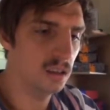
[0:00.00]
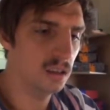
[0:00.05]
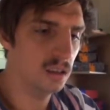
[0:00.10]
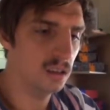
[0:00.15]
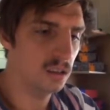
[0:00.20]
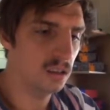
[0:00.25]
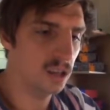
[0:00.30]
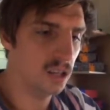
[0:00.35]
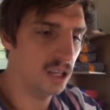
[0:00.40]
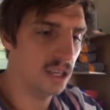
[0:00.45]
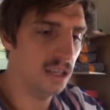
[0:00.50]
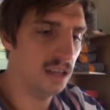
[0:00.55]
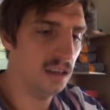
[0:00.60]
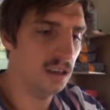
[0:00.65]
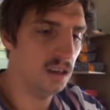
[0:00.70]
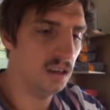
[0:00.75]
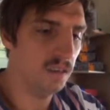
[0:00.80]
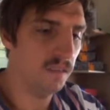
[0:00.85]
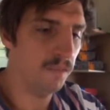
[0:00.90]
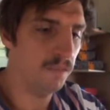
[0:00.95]
Here
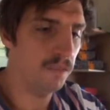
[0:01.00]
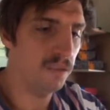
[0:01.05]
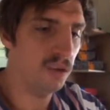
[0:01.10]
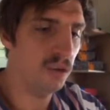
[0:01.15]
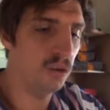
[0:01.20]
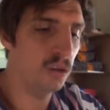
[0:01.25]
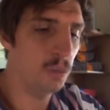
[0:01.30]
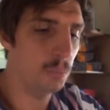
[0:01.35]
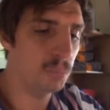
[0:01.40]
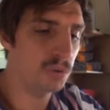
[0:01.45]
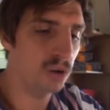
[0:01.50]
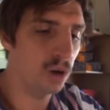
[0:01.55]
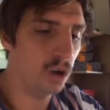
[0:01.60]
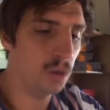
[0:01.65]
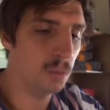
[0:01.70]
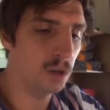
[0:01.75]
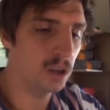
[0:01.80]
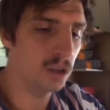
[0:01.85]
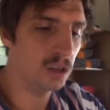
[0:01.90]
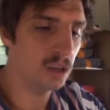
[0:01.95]
are a few of the
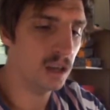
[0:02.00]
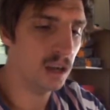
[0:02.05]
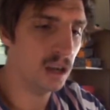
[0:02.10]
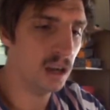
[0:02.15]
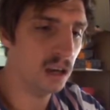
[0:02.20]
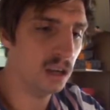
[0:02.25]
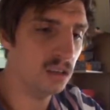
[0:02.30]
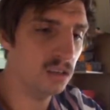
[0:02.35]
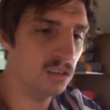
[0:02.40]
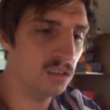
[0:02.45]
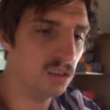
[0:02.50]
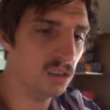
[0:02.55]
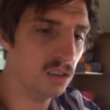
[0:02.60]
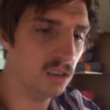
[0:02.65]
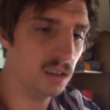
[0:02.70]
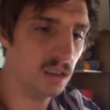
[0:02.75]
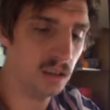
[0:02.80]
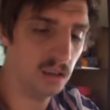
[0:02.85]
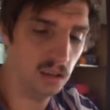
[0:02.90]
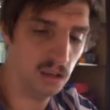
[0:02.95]
promo cards
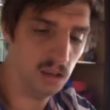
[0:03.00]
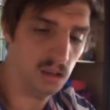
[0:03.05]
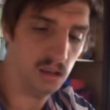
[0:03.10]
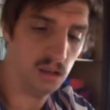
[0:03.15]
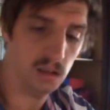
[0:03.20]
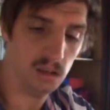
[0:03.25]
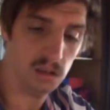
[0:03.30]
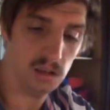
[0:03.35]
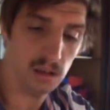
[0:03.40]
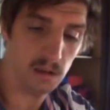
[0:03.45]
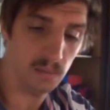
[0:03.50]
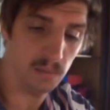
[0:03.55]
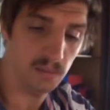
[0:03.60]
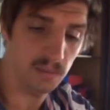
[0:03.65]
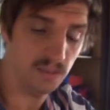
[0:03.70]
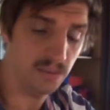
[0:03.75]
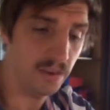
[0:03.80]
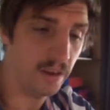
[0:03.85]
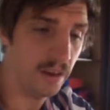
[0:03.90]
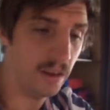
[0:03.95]
that you get with
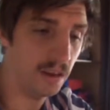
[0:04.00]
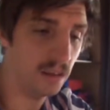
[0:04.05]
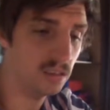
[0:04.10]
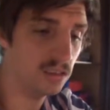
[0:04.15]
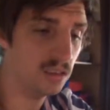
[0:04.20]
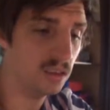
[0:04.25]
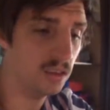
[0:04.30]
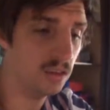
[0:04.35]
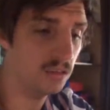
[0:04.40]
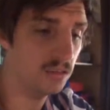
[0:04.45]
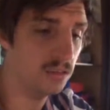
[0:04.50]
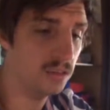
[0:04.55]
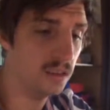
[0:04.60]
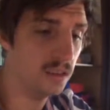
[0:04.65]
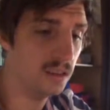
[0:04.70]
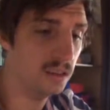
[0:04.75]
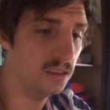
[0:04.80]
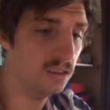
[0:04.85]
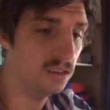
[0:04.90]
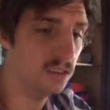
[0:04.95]
certain
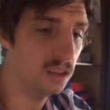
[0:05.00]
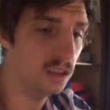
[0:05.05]
things.